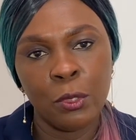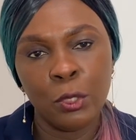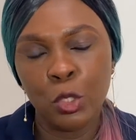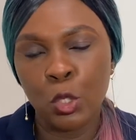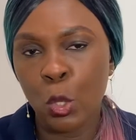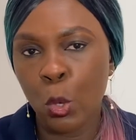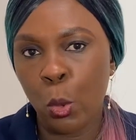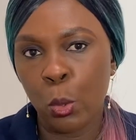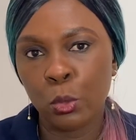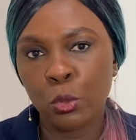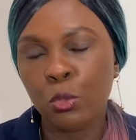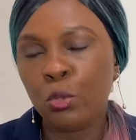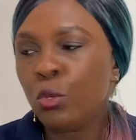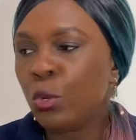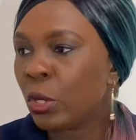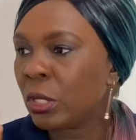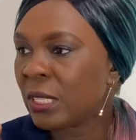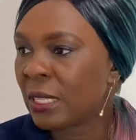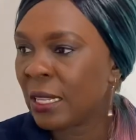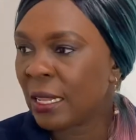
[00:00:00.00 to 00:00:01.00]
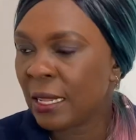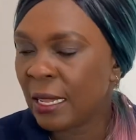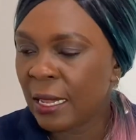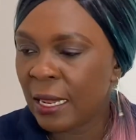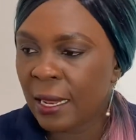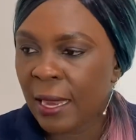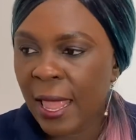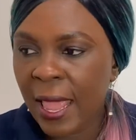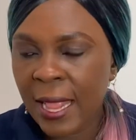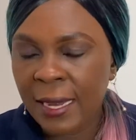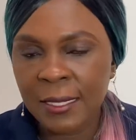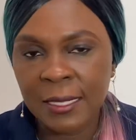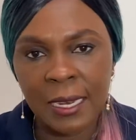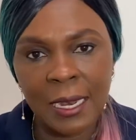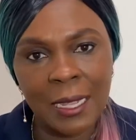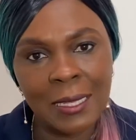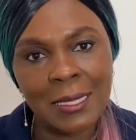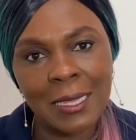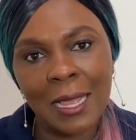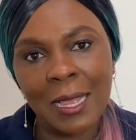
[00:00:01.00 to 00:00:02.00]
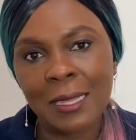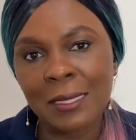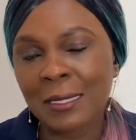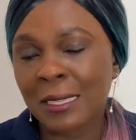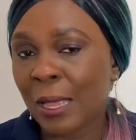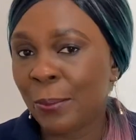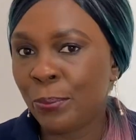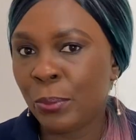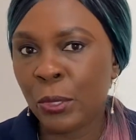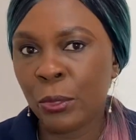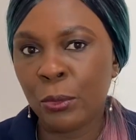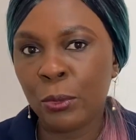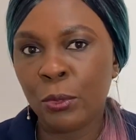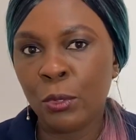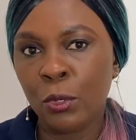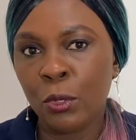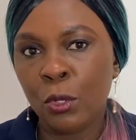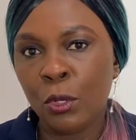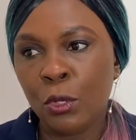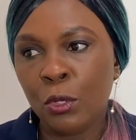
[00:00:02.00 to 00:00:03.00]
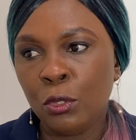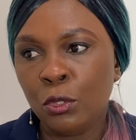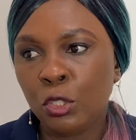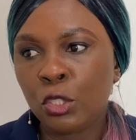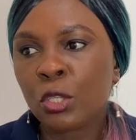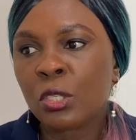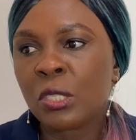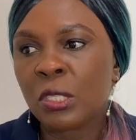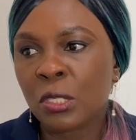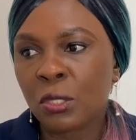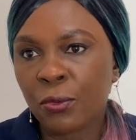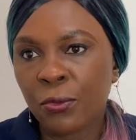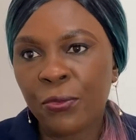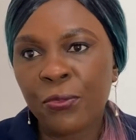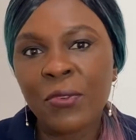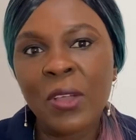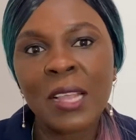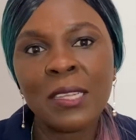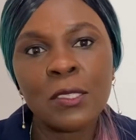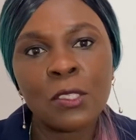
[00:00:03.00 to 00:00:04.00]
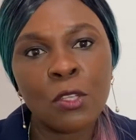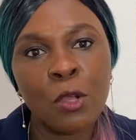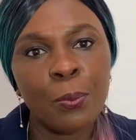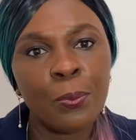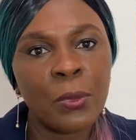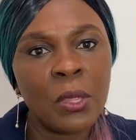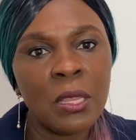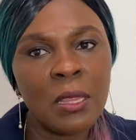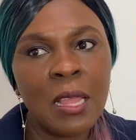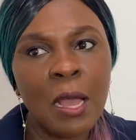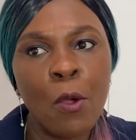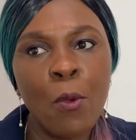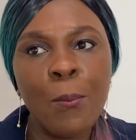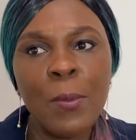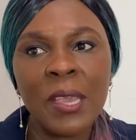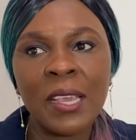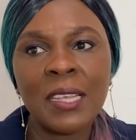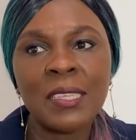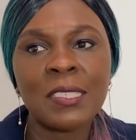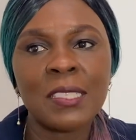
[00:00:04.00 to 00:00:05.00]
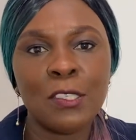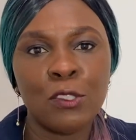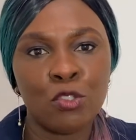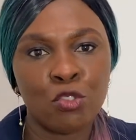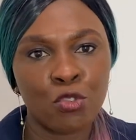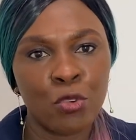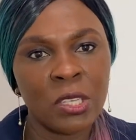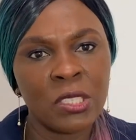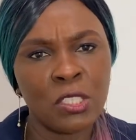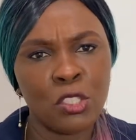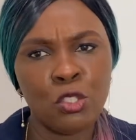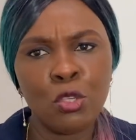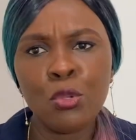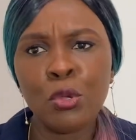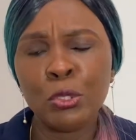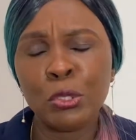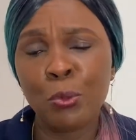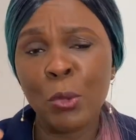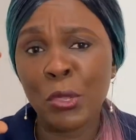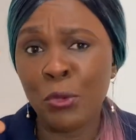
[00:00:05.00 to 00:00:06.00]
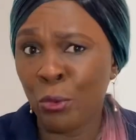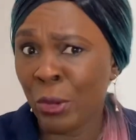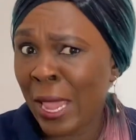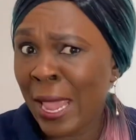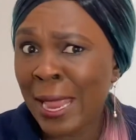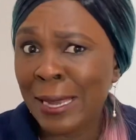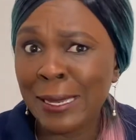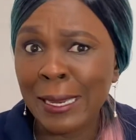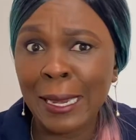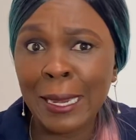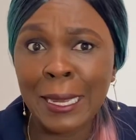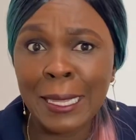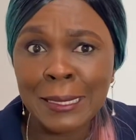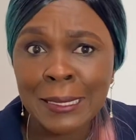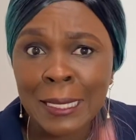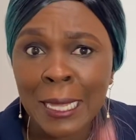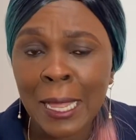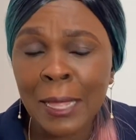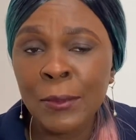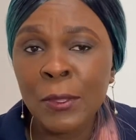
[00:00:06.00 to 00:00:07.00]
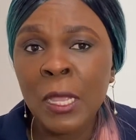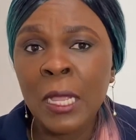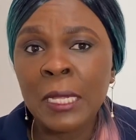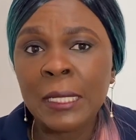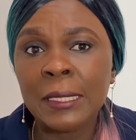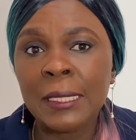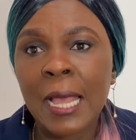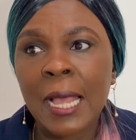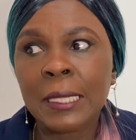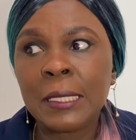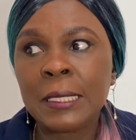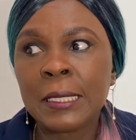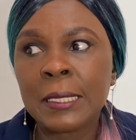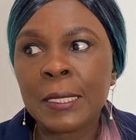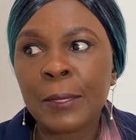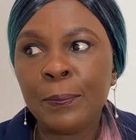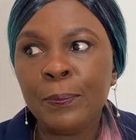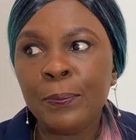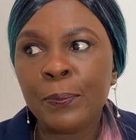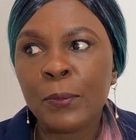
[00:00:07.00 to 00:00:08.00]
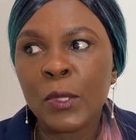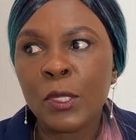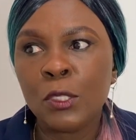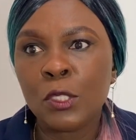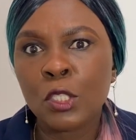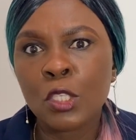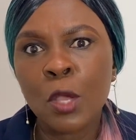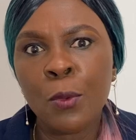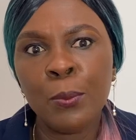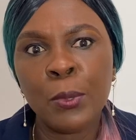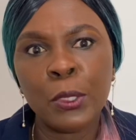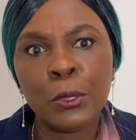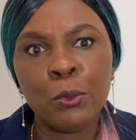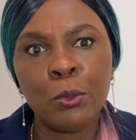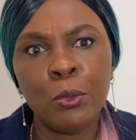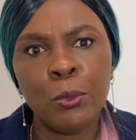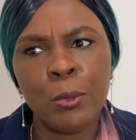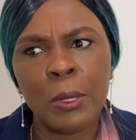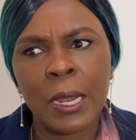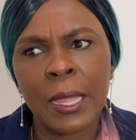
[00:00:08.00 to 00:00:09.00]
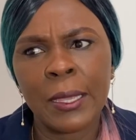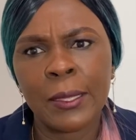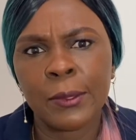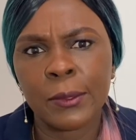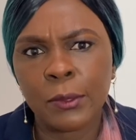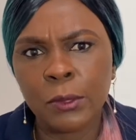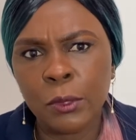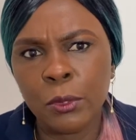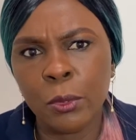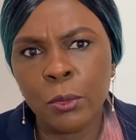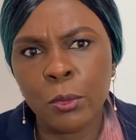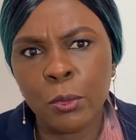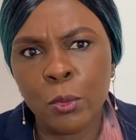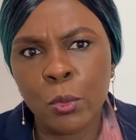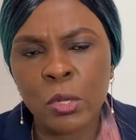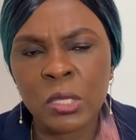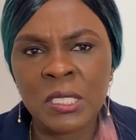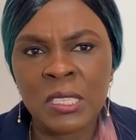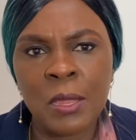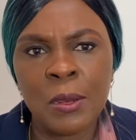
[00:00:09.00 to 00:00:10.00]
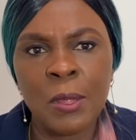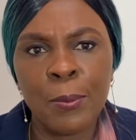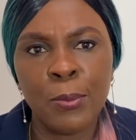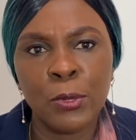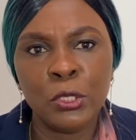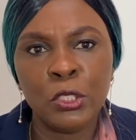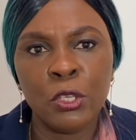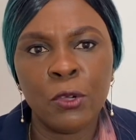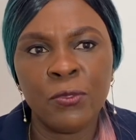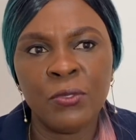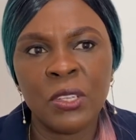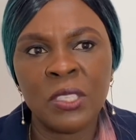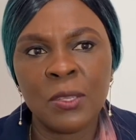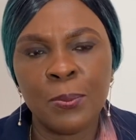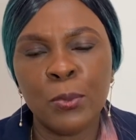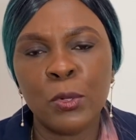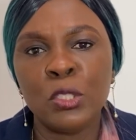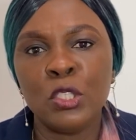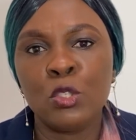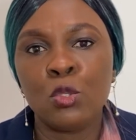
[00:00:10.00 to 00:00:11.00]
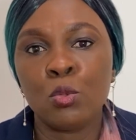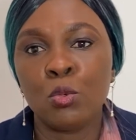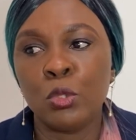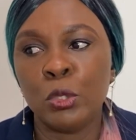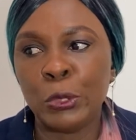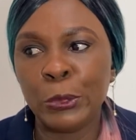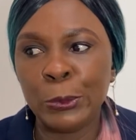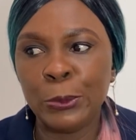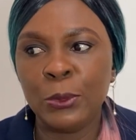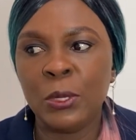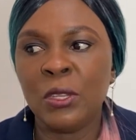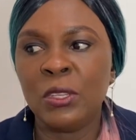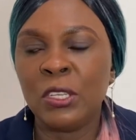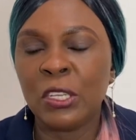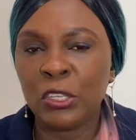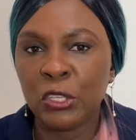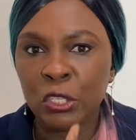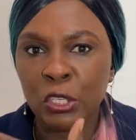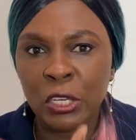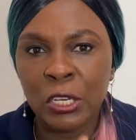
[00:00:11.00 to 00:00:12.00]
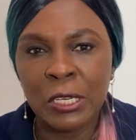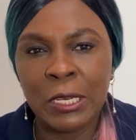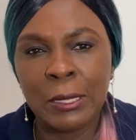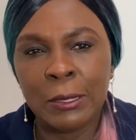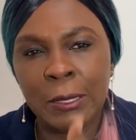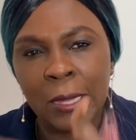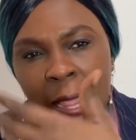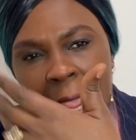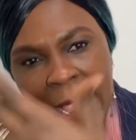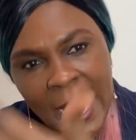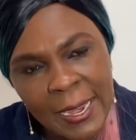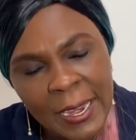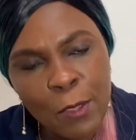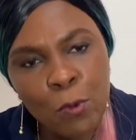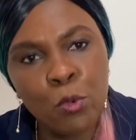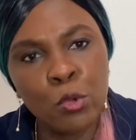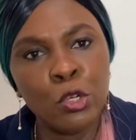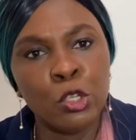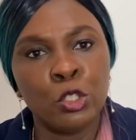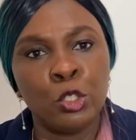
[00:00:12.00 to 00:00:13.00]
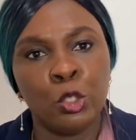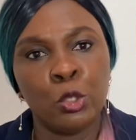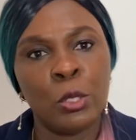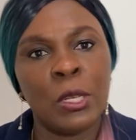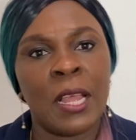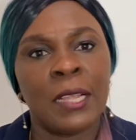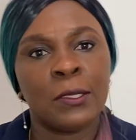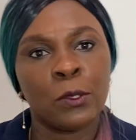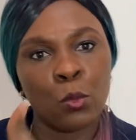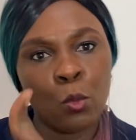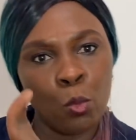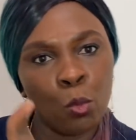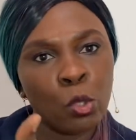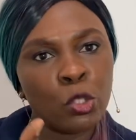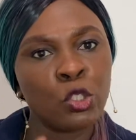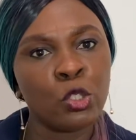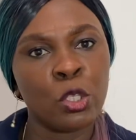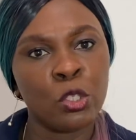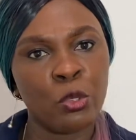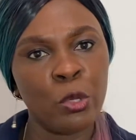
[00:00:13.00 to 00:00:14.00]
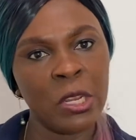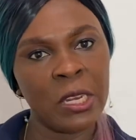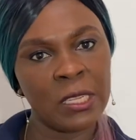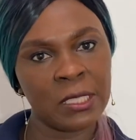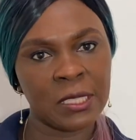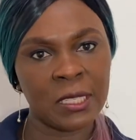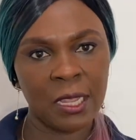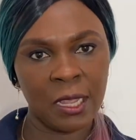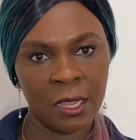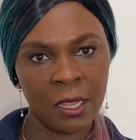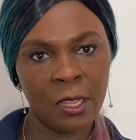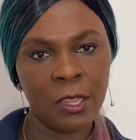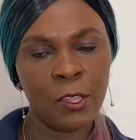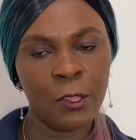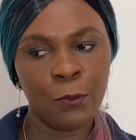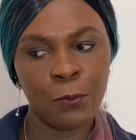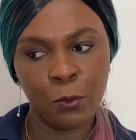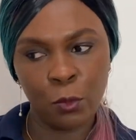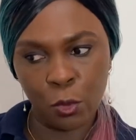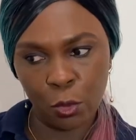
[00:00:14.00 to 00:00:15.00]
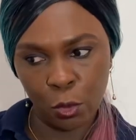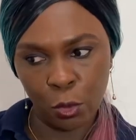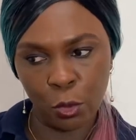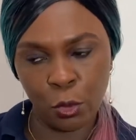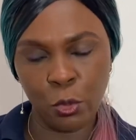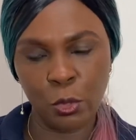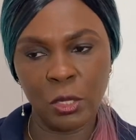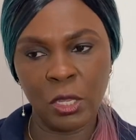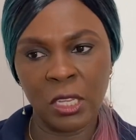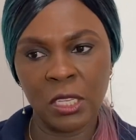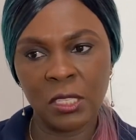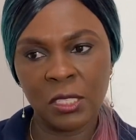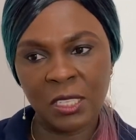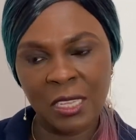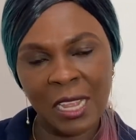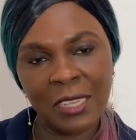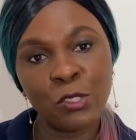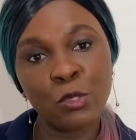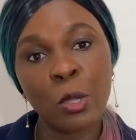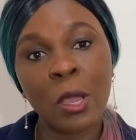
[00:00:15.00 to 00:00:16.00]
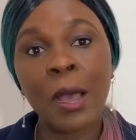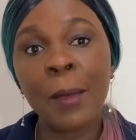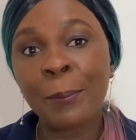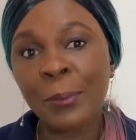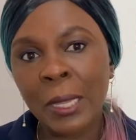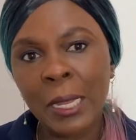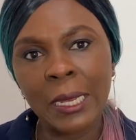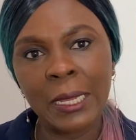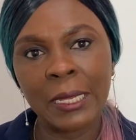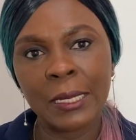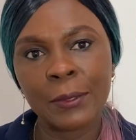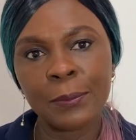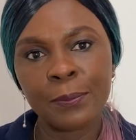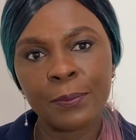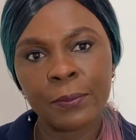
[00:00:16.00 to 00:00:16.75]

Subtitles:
No, do not head the letter as appeal. Just find something that will make it interesting. You know, the way you head the letter, that somebody will be like, oh, what's in the body of it? But the heading will not show that what you're doing is that you are appealing.